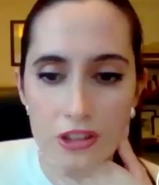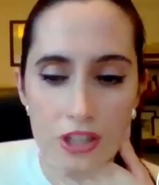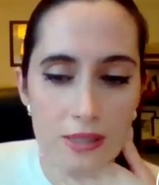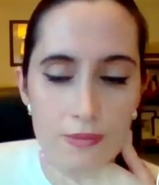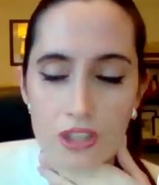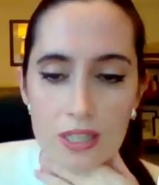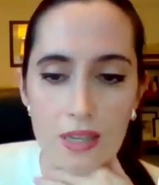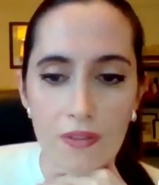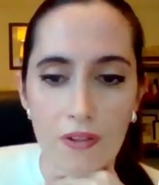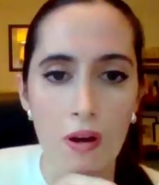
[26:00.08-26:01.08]
you. And
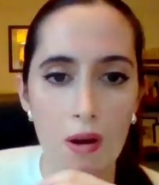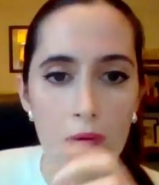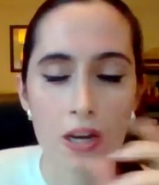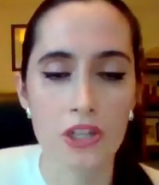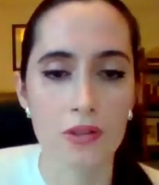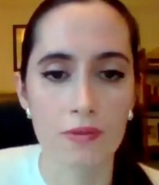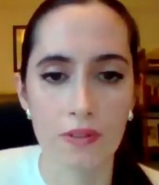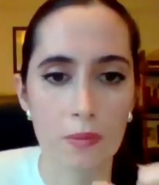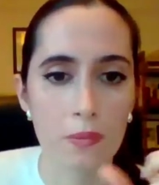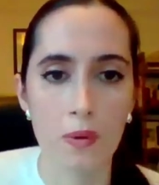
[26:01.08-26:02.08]
just a follow-up question
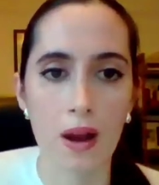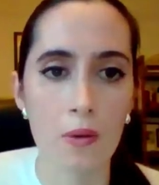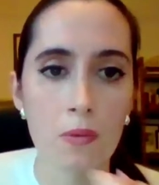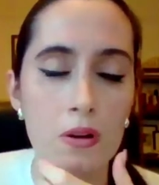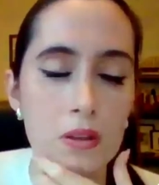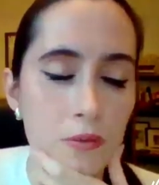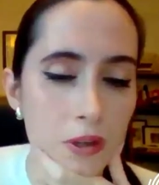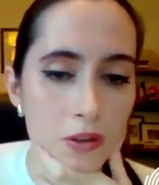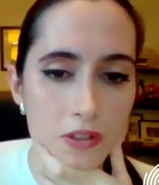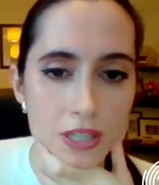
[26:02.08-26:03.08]
from what
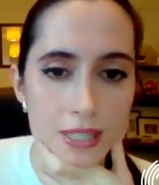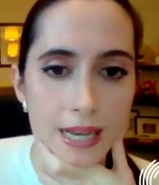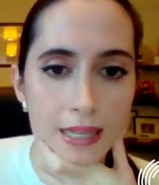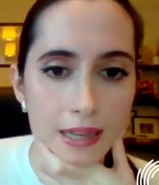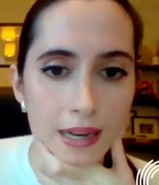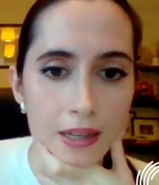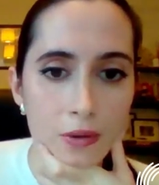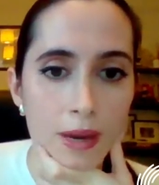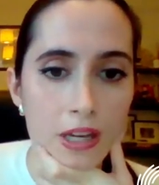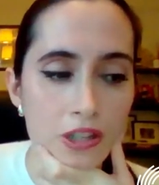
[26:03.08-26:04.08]
you just said.
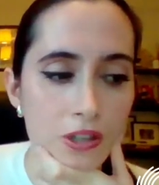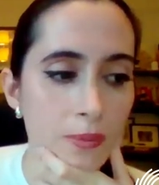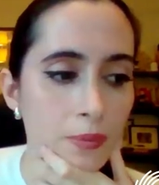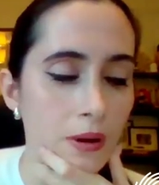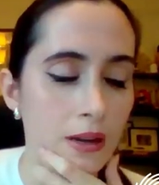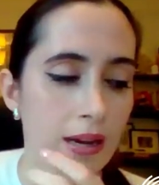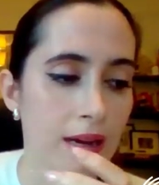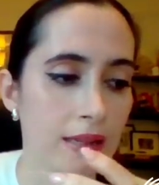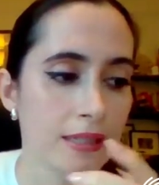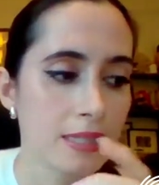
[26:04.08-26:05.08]
You mentioned
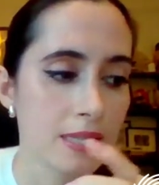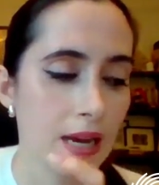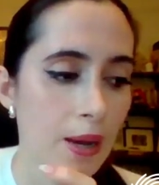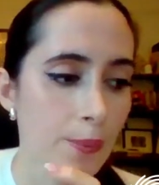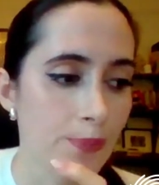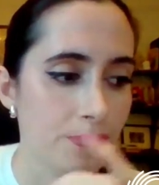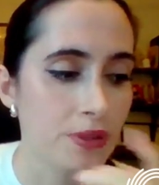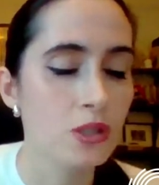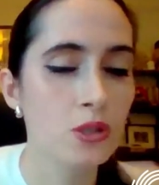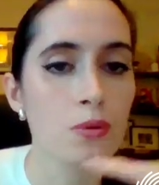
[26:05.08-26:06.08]

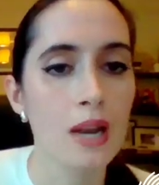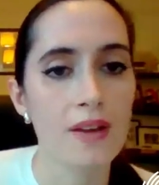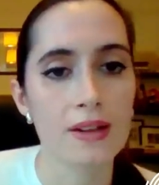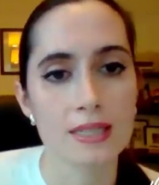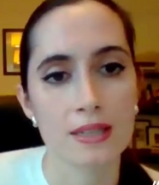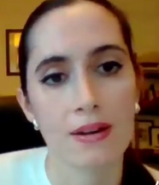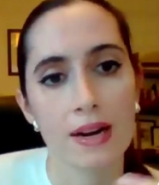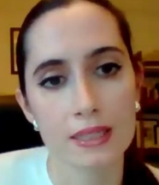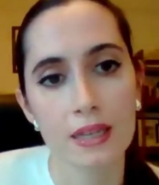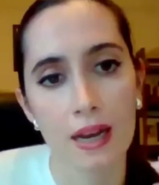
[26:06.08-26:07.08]
these two levels,
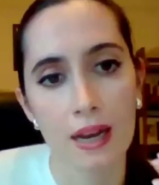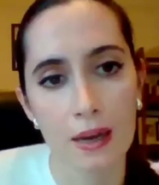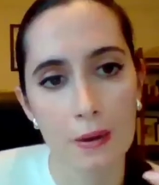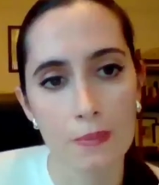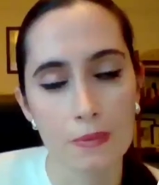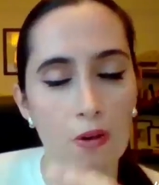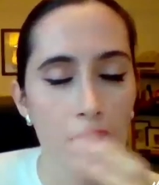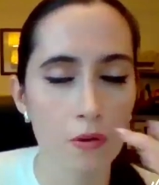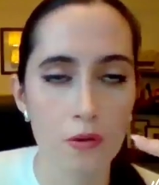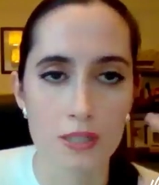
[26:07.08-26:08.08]
right?
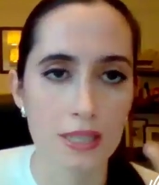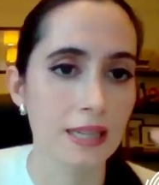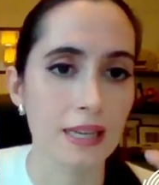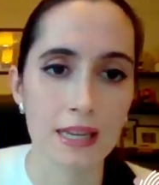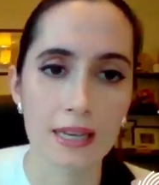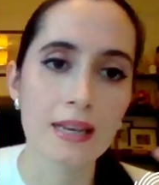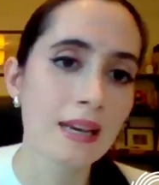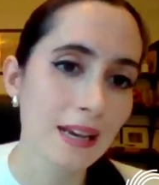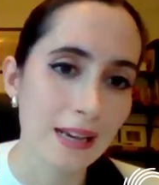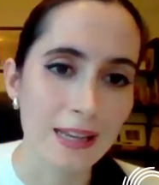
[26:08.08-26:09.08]
Of course, at the
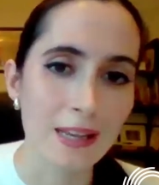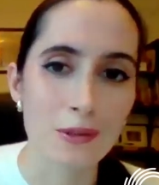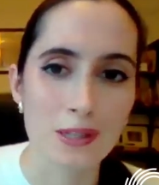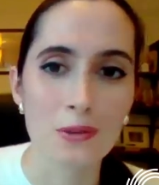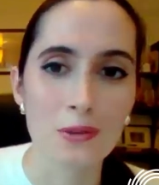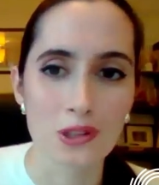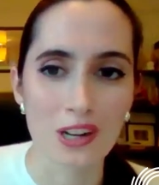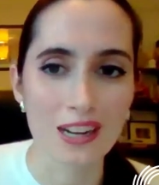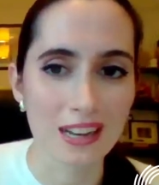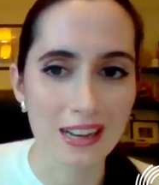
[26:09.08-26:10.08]
EU
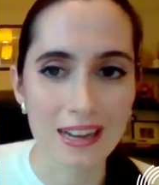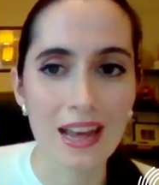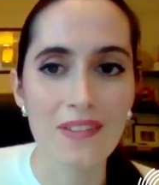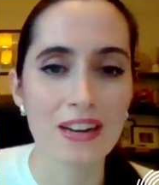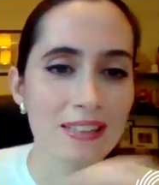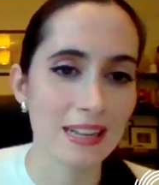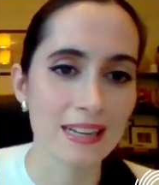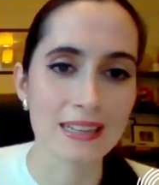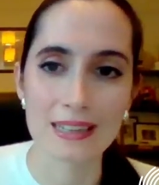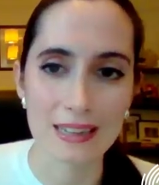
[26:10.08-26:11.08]
institutional level, and
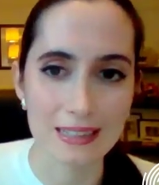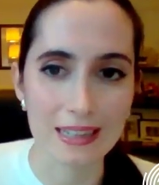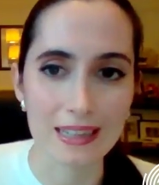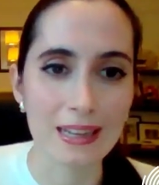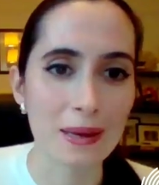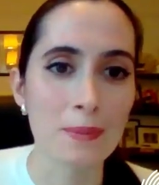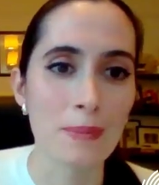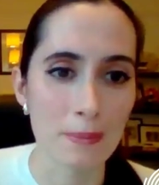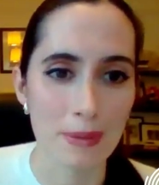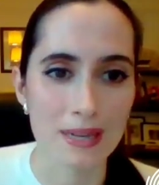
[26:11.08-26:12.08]
then the
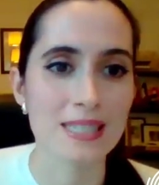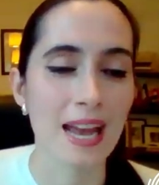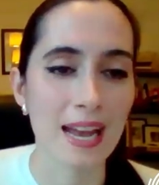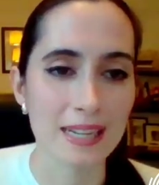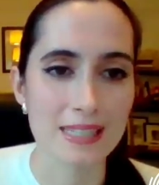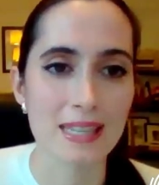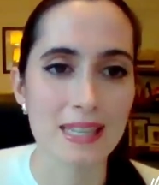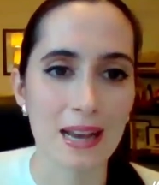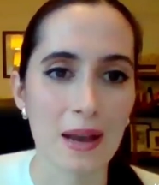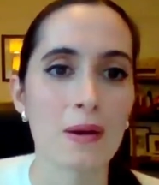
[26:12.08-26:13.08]
member states
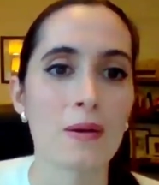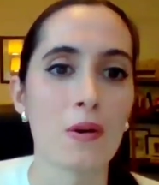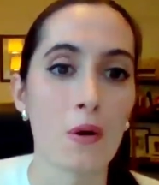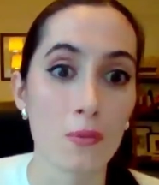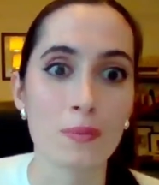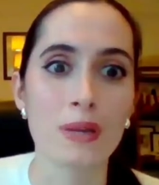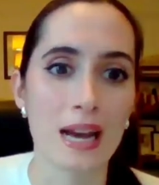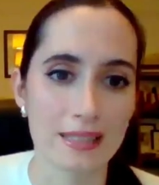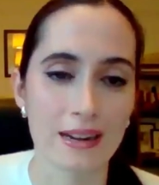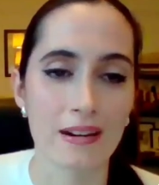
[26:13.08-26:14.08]
on
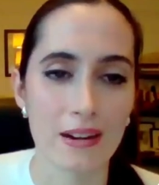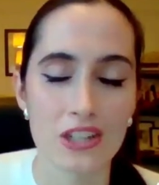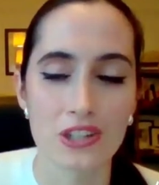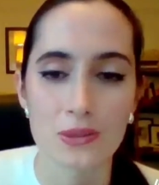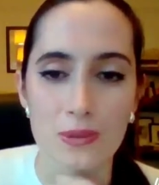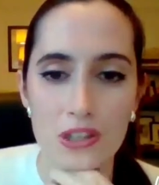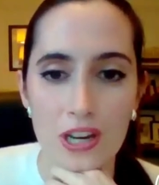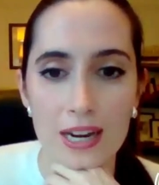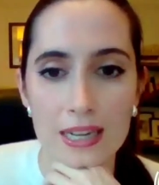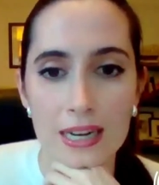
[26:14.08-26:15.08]
bilateral relations with
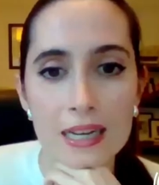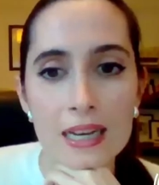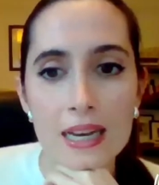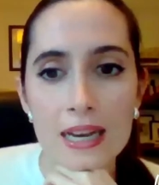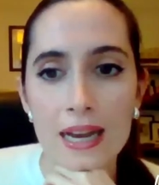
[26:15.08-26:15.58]
China.